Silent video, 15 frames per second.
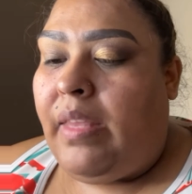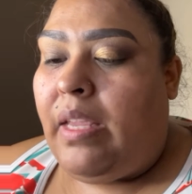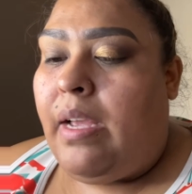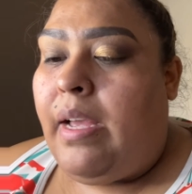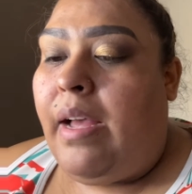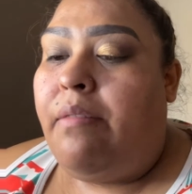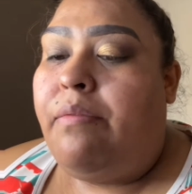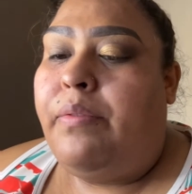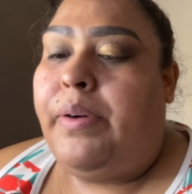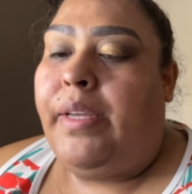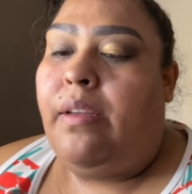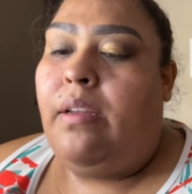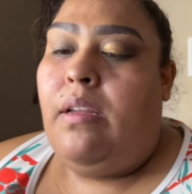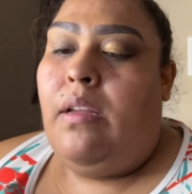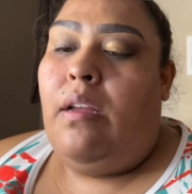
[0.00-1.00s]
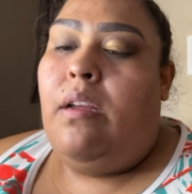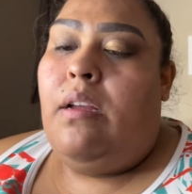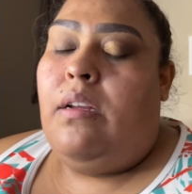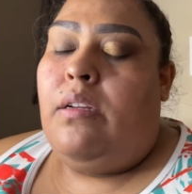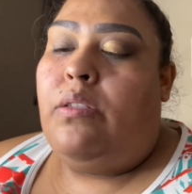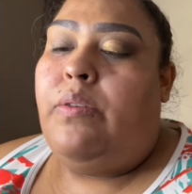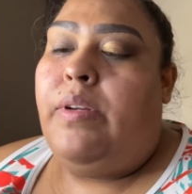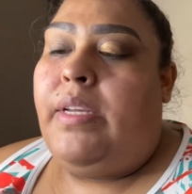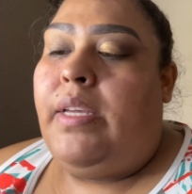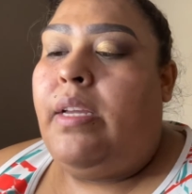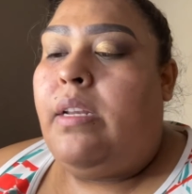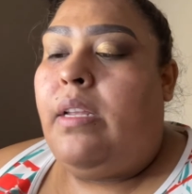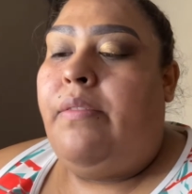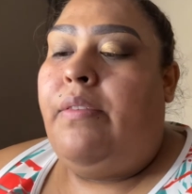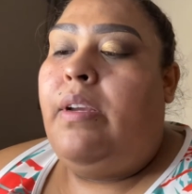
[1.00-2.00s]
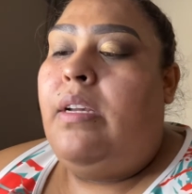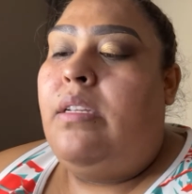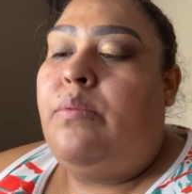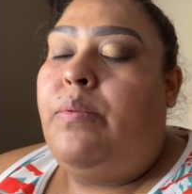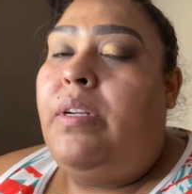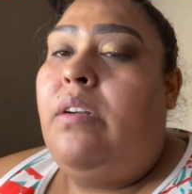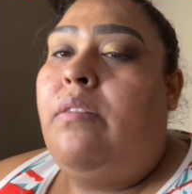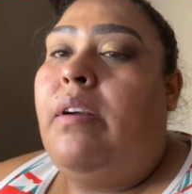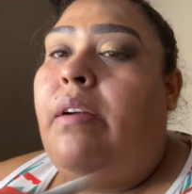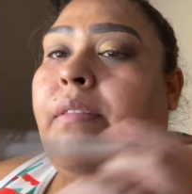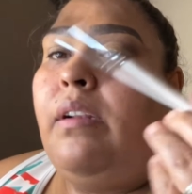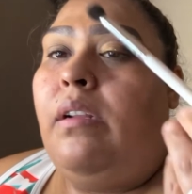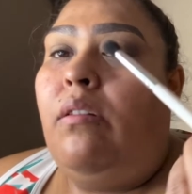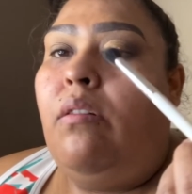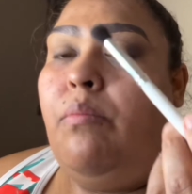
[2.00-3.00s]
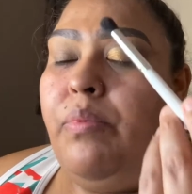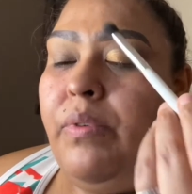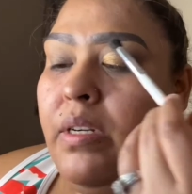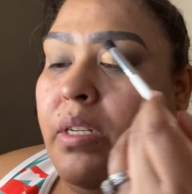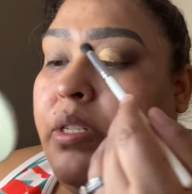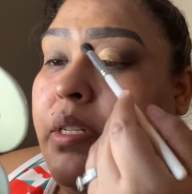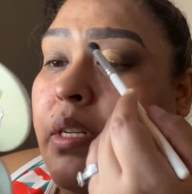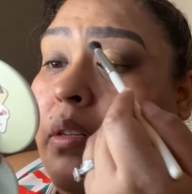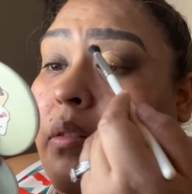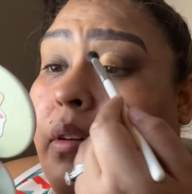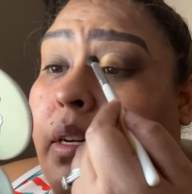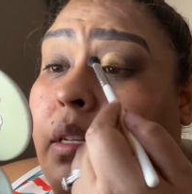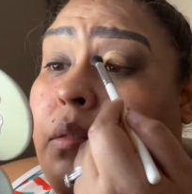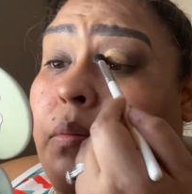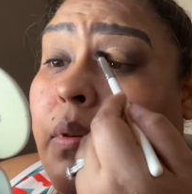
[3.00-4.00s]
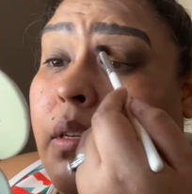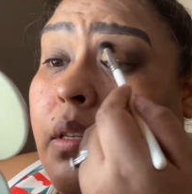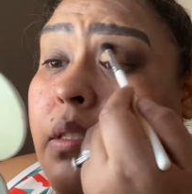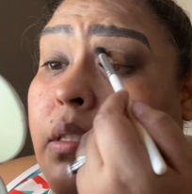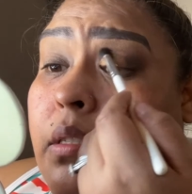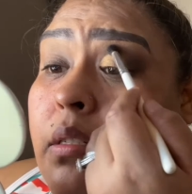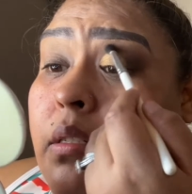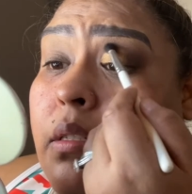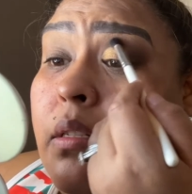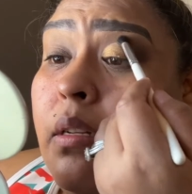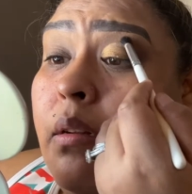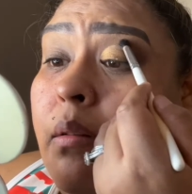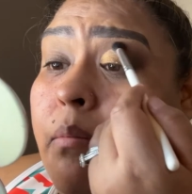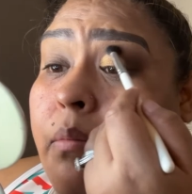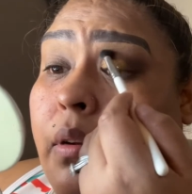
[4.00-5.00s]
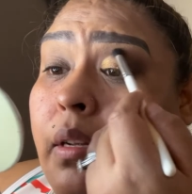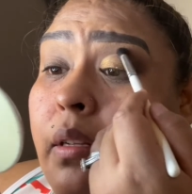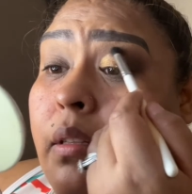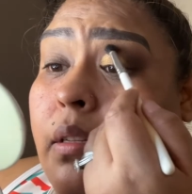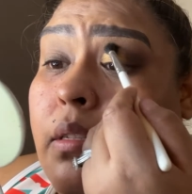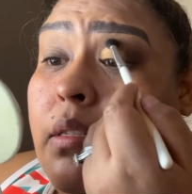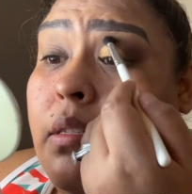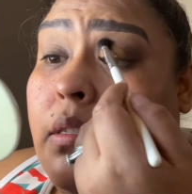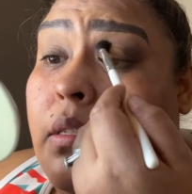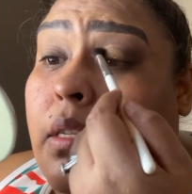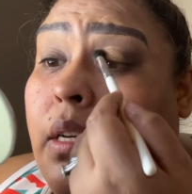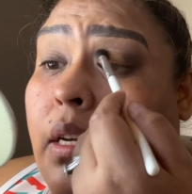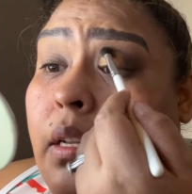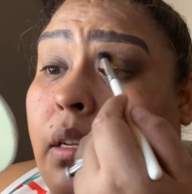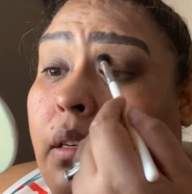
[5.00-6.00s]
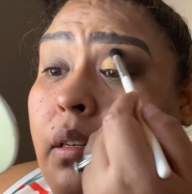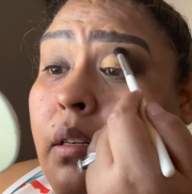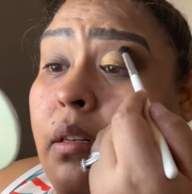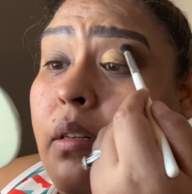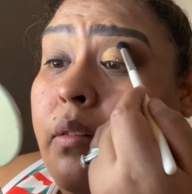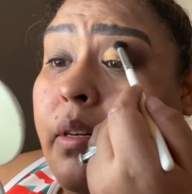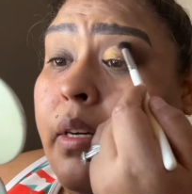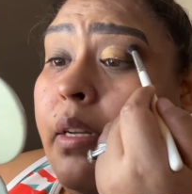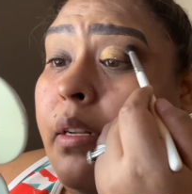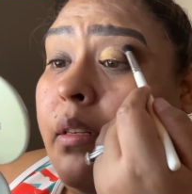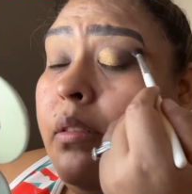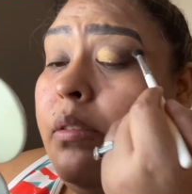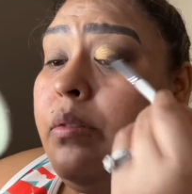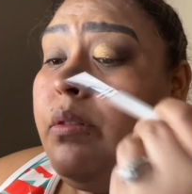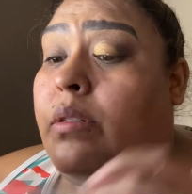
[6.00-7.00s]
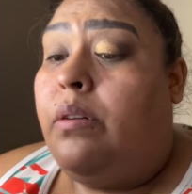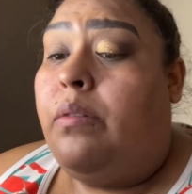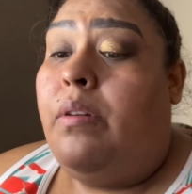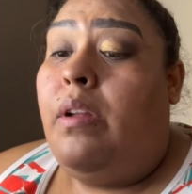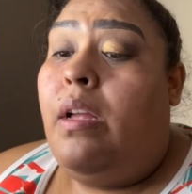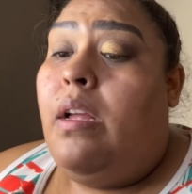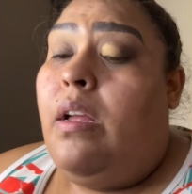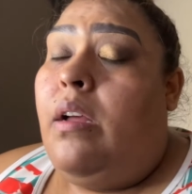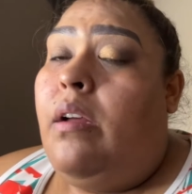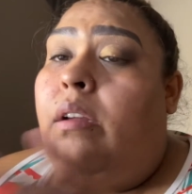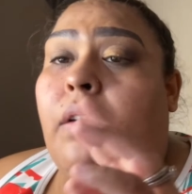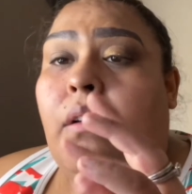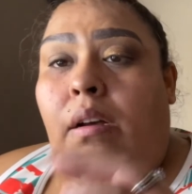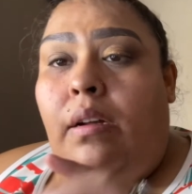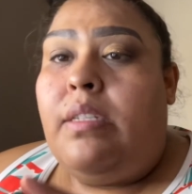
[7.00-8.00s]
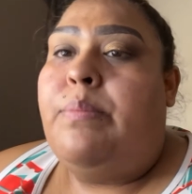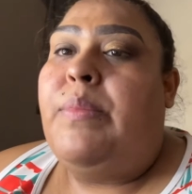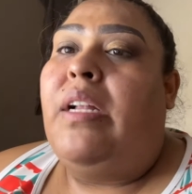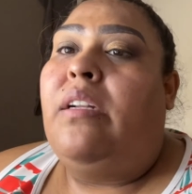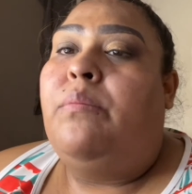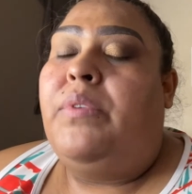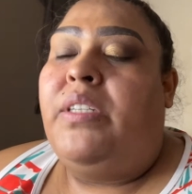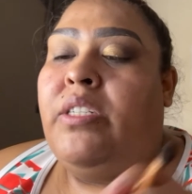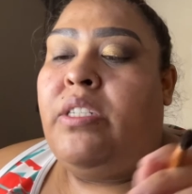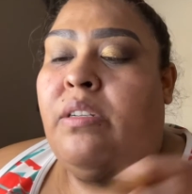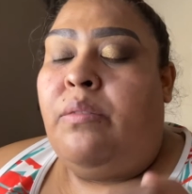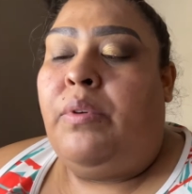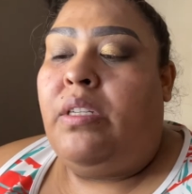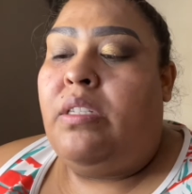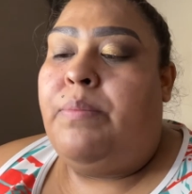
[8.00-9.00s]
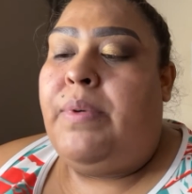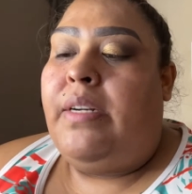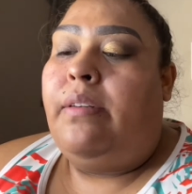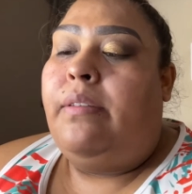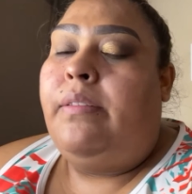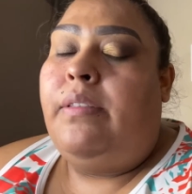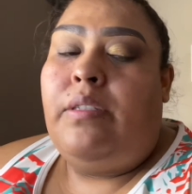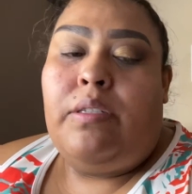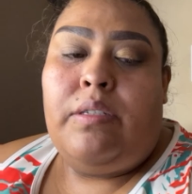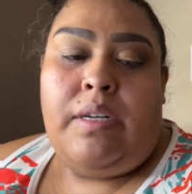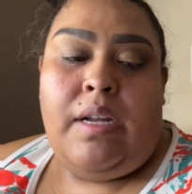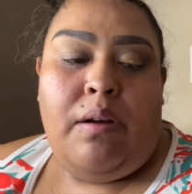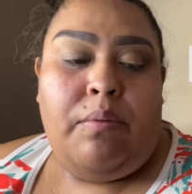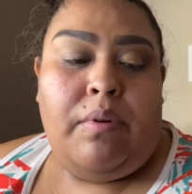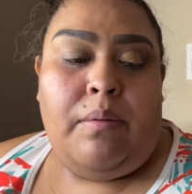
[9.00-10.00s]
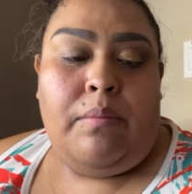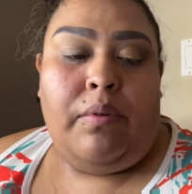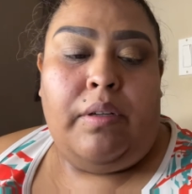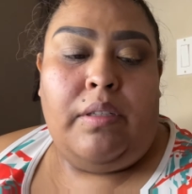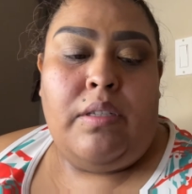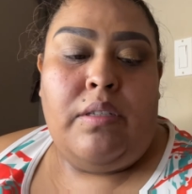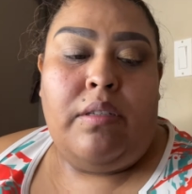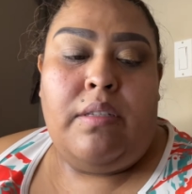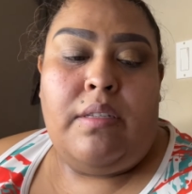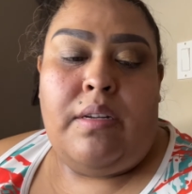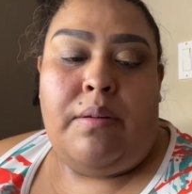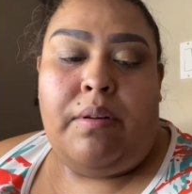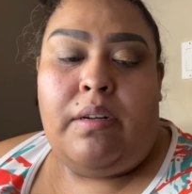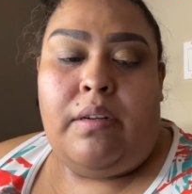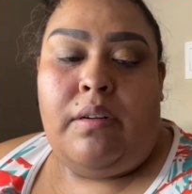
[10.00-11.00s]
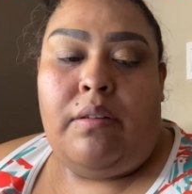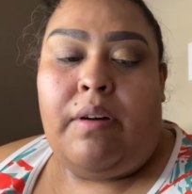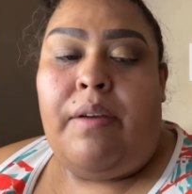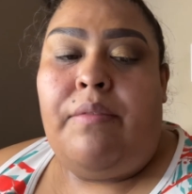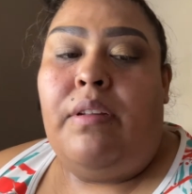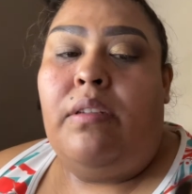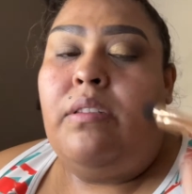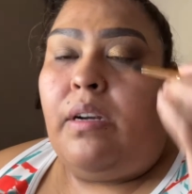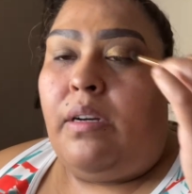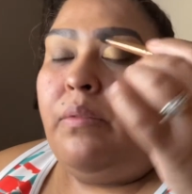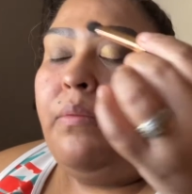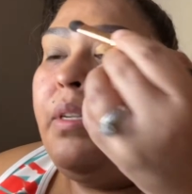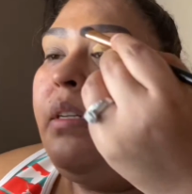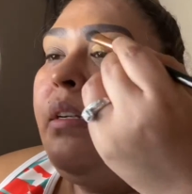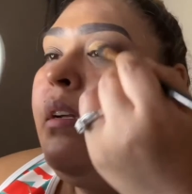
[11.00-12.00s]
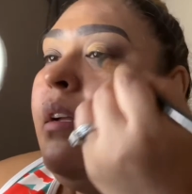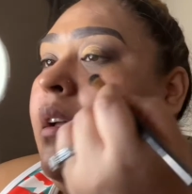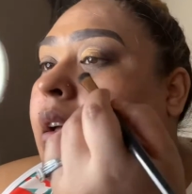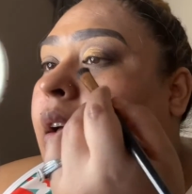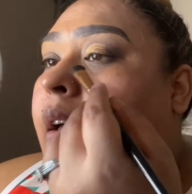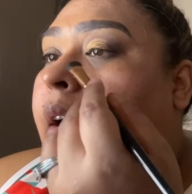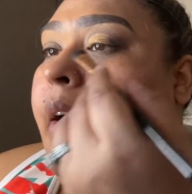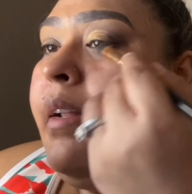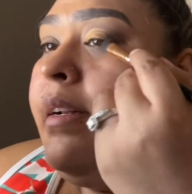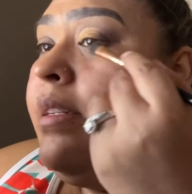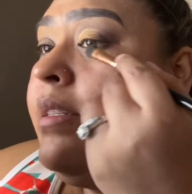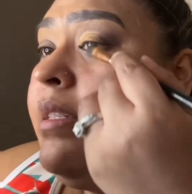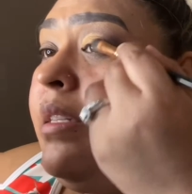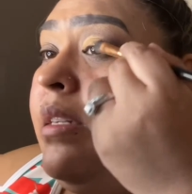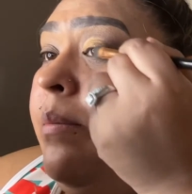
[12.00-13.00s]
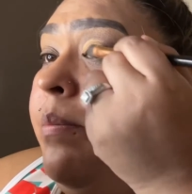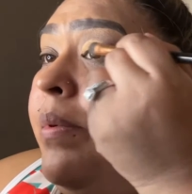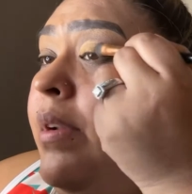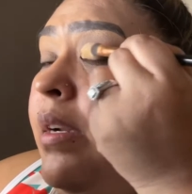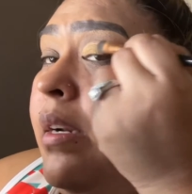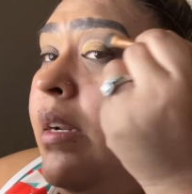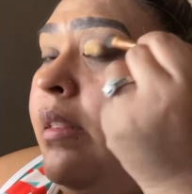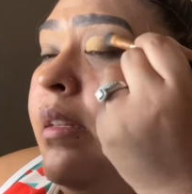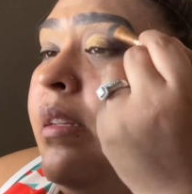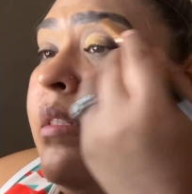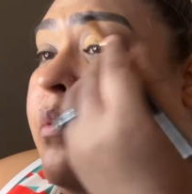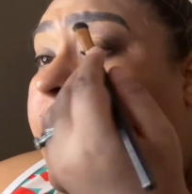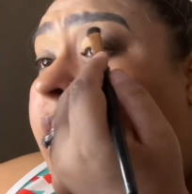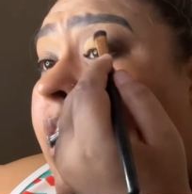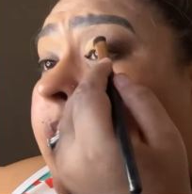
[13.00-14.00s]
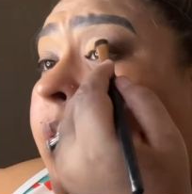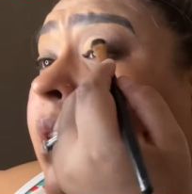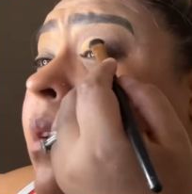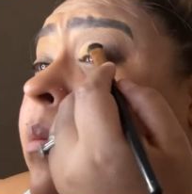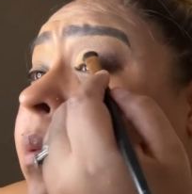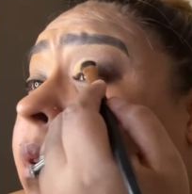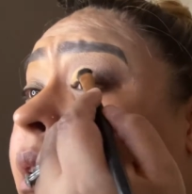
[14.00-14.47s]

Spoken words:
halfway. So again, if you guys want to grab a little brush and you guys want to just blend this together, go ahead and do so. A smaller brush works better. So now what I'm going to do is that I'm going to grab the dark one, and instead of putting it this way, I'm going to put